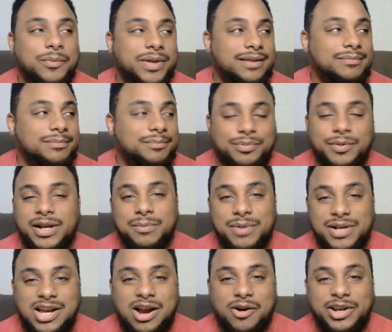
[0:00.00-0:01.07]
we pretty
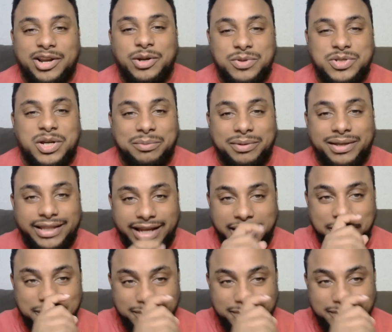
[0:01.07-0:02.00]
much already knew was going to be in the game.